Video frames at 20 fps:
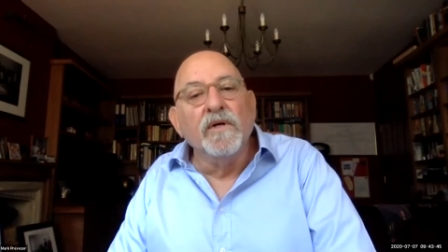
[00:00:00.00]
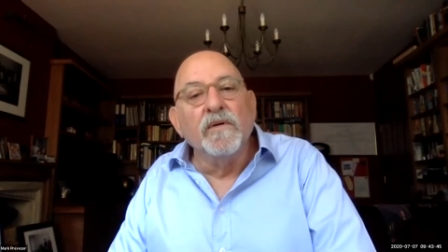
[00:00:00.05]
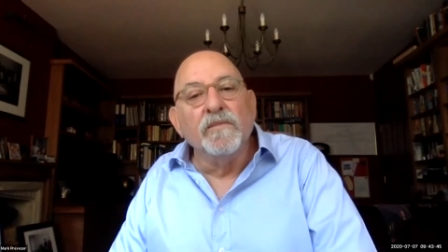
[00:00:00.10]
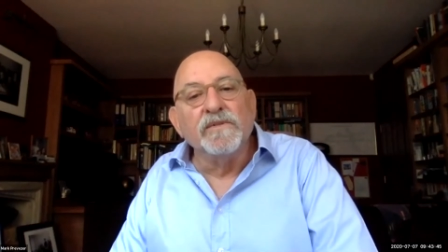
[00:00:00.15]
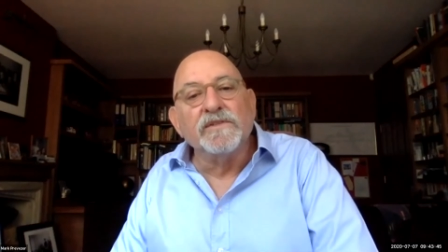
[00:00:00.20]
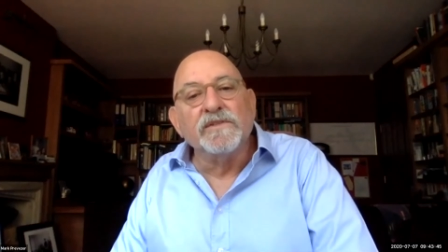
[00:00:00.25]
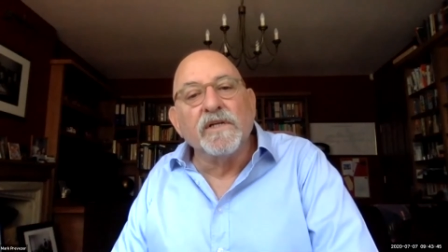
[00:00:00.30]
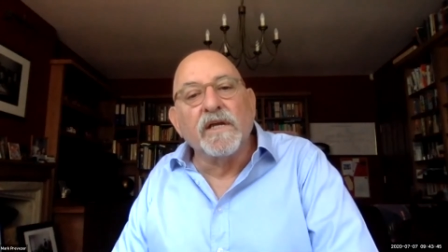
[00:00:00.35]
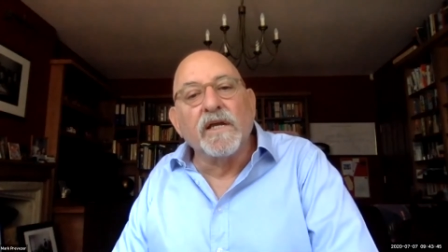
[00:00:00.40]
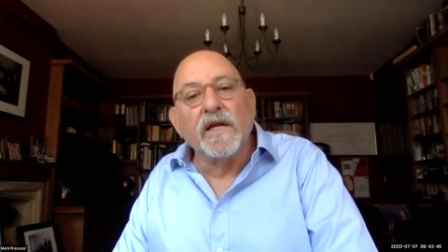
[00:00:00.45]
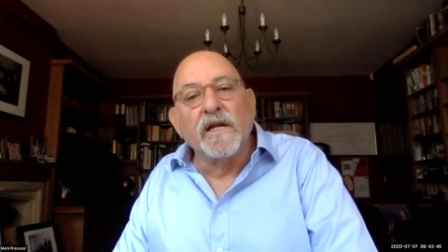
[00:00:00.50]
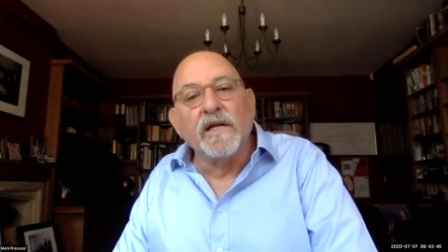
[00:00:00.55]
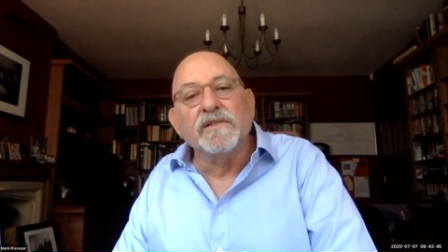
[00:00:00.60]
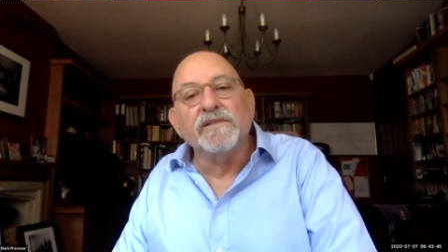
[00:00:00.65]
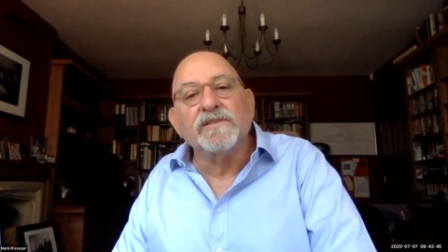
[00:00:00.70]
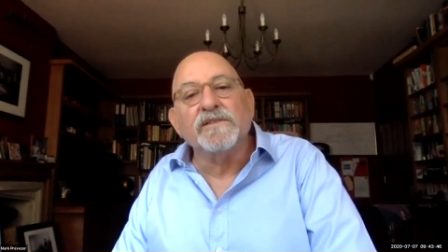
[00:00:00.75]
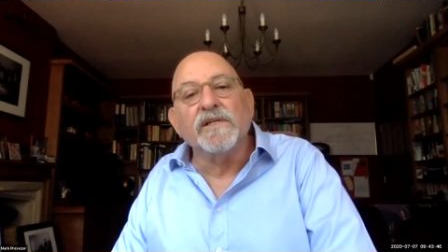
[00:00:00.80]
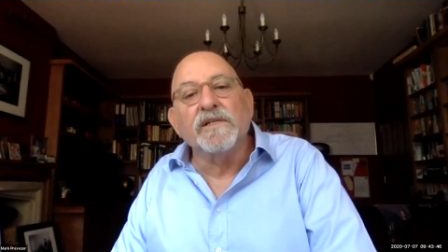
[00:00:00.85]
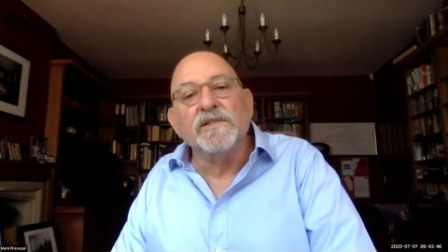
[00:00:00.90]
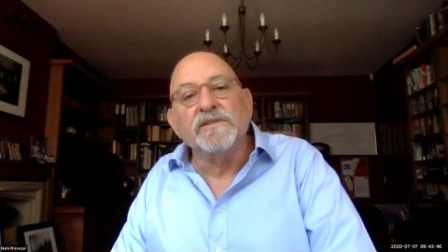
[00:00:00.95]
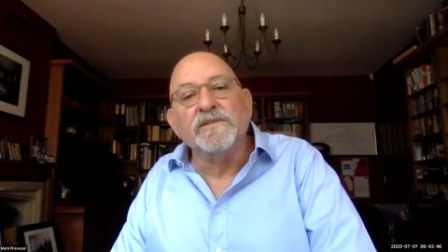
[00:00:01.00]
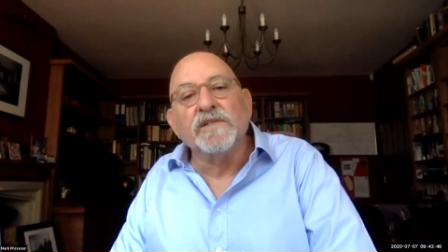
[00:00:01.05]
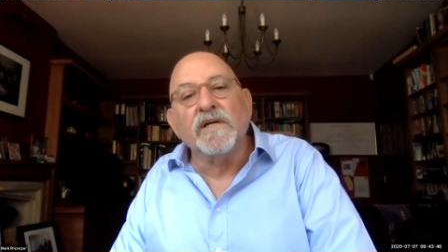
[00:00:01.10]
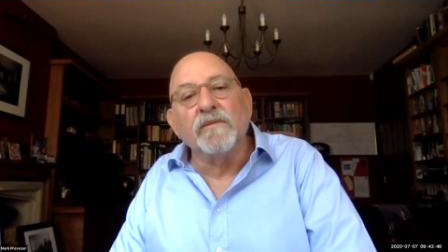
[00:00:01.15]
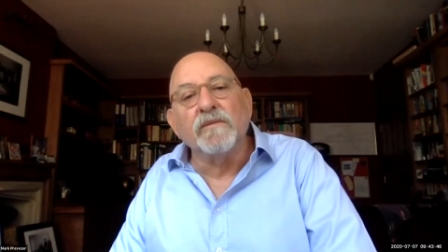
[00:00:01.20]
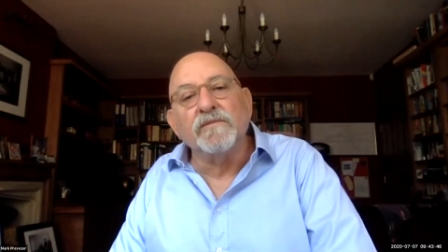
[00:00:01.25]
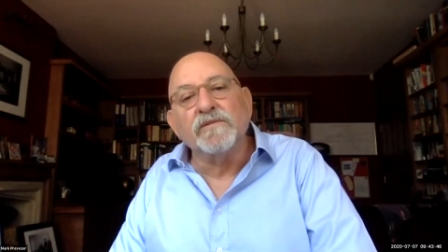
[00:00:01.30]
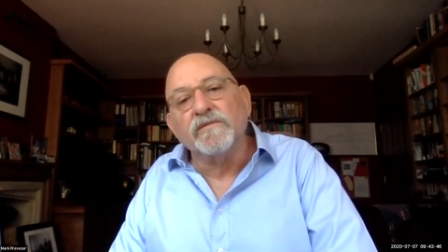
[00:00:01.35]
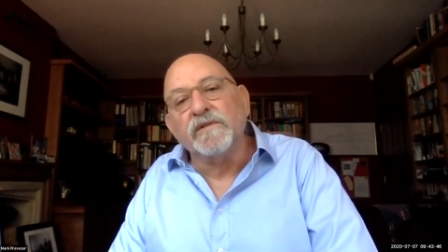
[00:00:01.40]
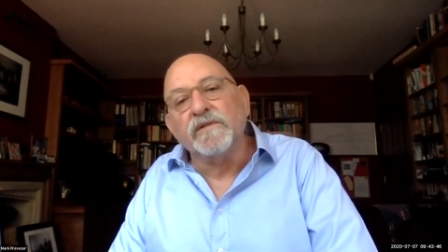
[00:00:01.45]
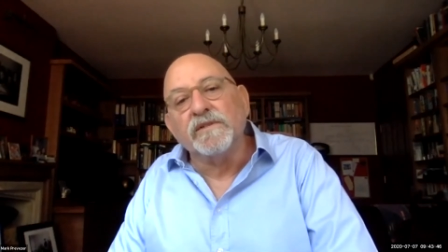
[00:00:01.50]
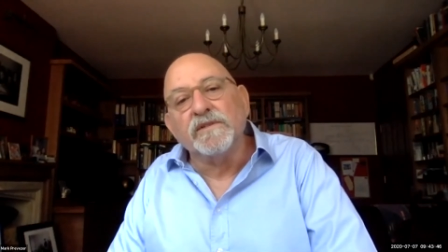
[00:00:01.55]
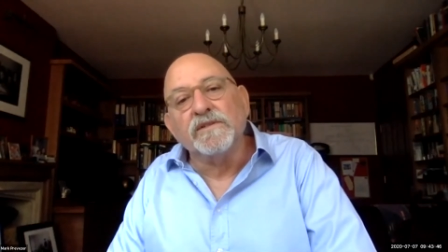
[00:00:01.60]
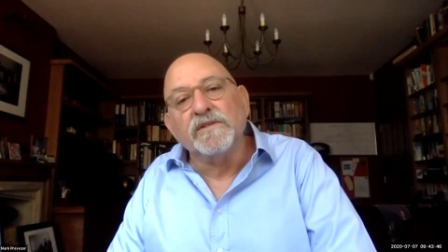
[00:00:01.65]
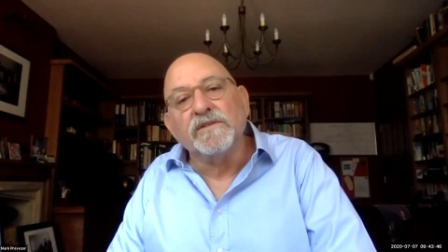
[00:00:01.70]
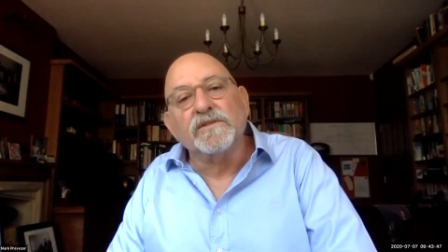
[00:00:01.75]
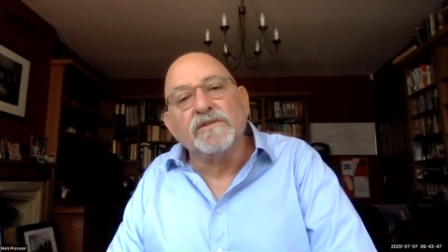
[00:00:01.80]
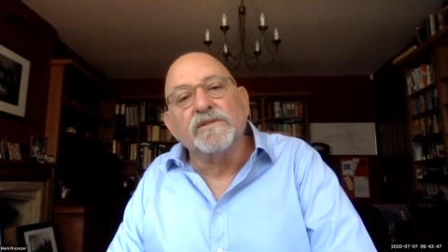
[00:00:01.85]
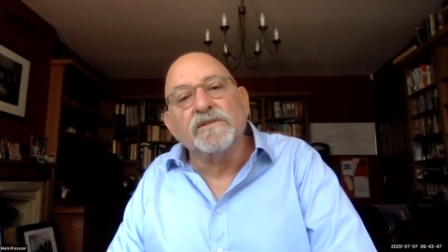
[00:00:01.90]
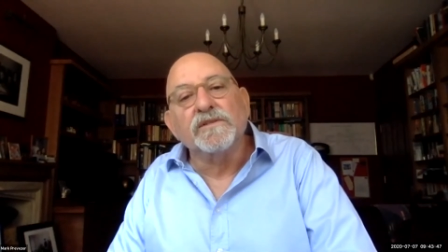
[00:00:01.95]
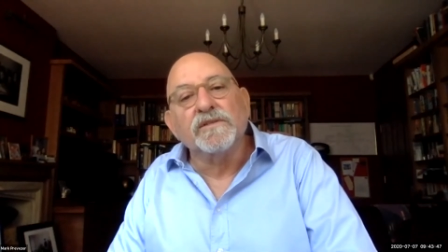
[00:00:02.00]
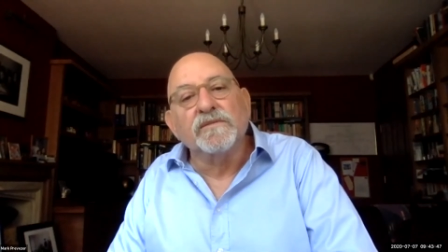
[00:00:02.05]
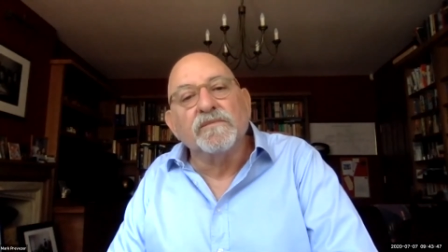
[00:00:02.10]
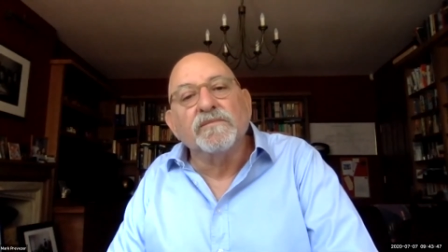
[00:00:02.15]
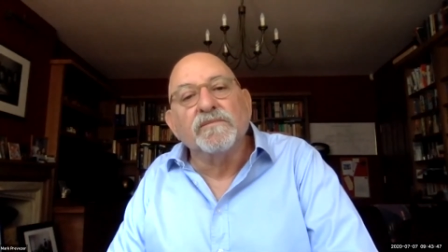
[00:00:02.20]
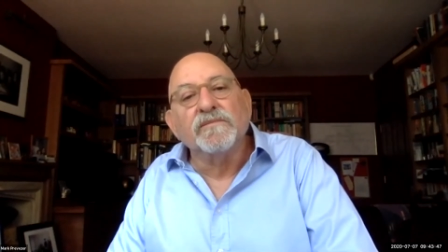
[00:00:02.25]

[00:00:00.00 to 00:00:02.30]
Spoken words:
particularly in certain types of industries.